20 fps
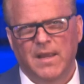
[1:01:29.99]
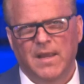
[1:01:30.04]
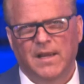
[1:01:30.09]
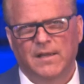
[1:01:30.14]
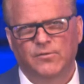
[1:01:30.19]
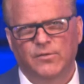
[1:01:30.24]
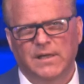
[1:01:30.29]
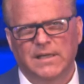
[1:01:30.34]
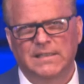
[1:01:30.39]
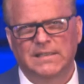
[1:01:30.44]
as
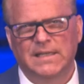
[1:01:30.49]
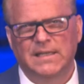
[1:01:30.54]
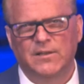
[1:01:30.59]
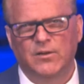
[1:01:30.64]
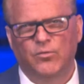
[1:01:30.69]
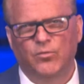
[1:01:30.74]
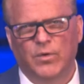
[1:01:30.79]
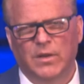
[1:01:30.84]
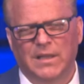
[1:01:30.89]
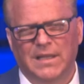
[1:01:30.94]
we
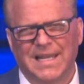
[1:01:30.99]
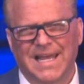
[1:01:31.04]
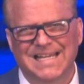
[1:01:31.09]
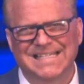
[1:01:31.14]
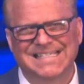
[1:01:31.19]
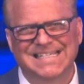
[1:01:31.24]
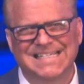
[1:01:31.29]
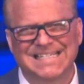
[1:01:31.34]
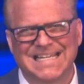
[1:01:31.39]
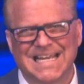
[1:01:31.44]
continue with
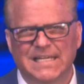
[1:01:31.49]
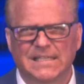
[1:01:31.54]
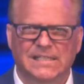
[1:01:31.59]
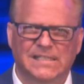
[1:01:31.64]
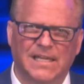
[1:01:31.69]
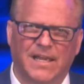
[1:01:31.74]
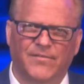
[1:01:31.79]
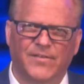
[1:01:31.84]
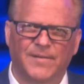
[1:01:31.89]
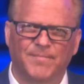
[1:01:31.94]
lesson
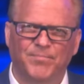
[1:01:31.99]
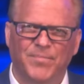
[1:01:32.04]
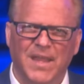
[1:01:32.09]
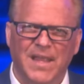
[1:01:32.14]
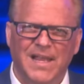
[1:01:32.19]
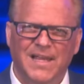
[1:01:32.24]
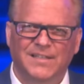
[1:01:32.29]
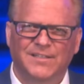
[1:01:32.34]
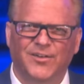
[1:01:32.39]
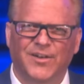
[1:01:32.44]
seven.
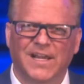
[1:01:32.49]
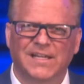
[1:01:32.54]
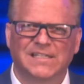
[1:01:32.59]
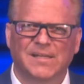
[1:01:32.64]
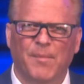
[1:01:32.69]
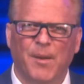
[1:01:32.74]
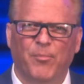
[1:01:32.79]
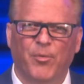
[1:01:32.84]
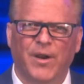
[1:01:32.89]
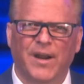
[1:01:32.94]
Till next
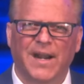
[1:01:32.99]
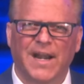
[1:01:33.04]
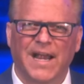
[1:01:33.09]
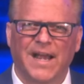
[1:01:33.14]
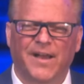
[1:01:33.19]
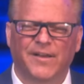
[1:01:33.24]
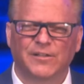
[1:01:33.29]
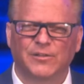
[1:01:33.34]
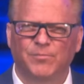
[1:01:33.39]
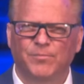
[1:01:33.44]
time, I'm Brannon
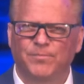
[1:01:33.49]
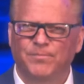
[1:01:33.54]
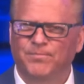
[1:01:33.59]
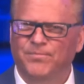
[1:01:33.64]
Howse.